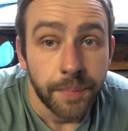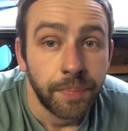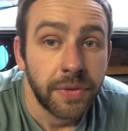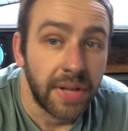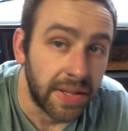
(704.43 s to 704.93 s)

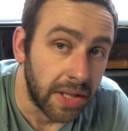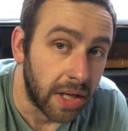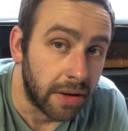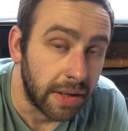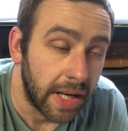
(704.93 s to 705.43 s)
sand the
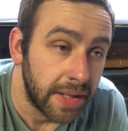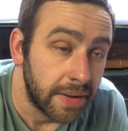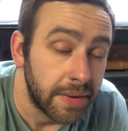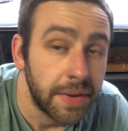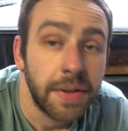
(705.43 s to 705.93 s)
car again,
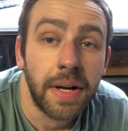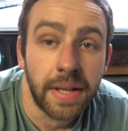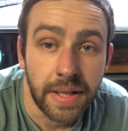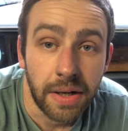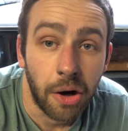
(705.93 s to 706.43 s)
and
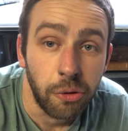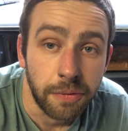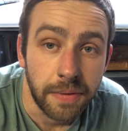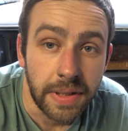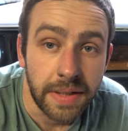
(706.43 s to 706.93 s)
then
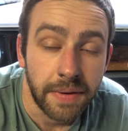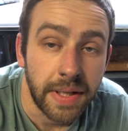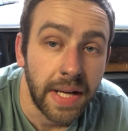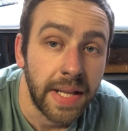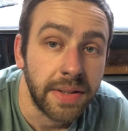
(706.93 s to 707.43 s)
hopefully if I can
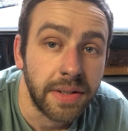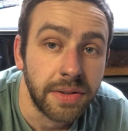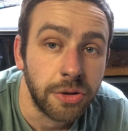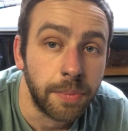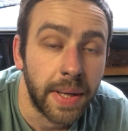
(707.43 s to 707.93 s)
get that done in
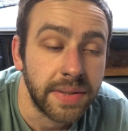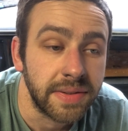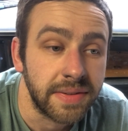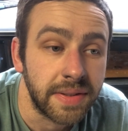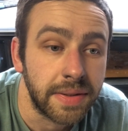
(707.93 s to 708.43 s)
2
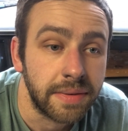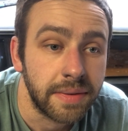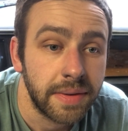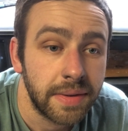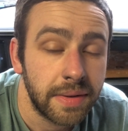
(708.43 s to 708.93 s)
passes, then
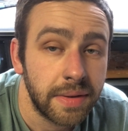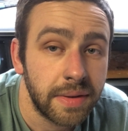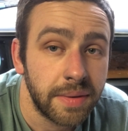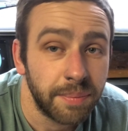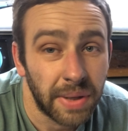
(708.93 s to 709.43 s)

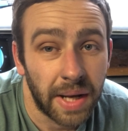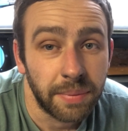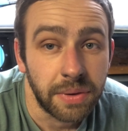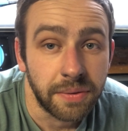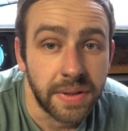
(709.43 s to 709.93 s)
be
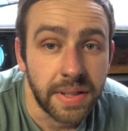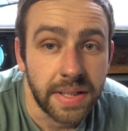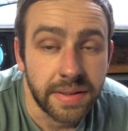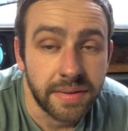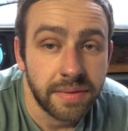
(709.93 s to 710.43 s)
happy with it
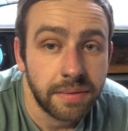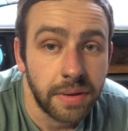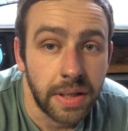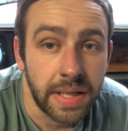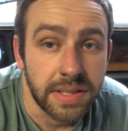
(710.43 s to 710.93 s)
and
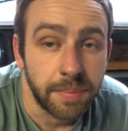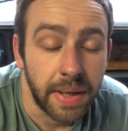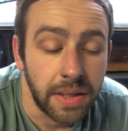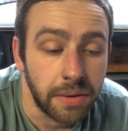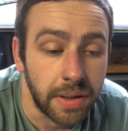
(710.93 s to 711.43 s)
I'll get some
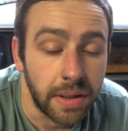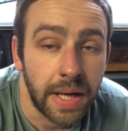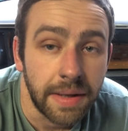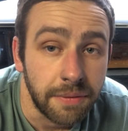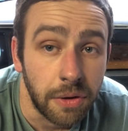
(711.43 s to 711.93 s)
paint on it. I
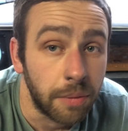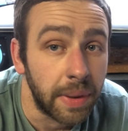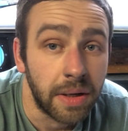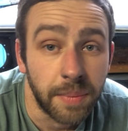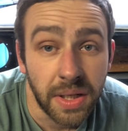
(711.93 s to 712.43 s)
have got to
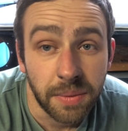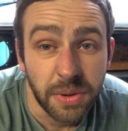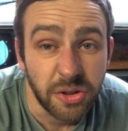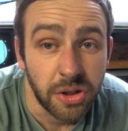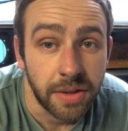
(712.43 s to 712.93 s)
bear in mind I'm on
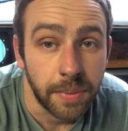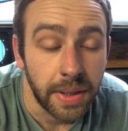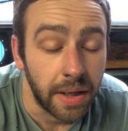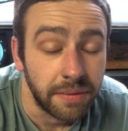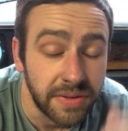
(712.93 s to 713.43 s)
the
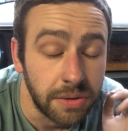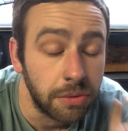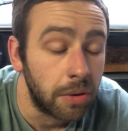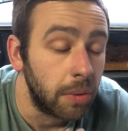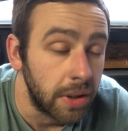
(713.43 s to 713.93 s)
driveway. I've still
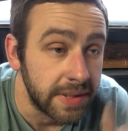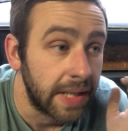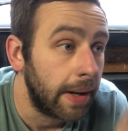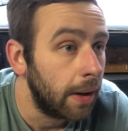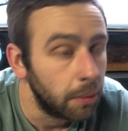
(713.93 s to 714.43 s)
not worked
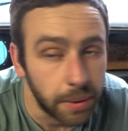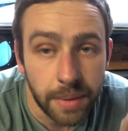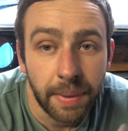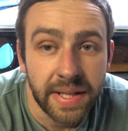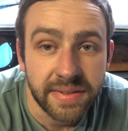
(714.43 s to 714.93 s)
out how I'm going
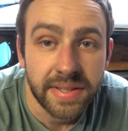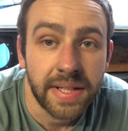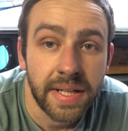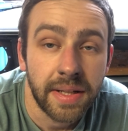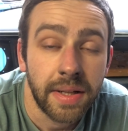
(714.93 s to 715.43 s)
to paint it
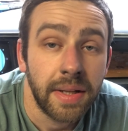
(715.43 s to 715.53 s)
yet.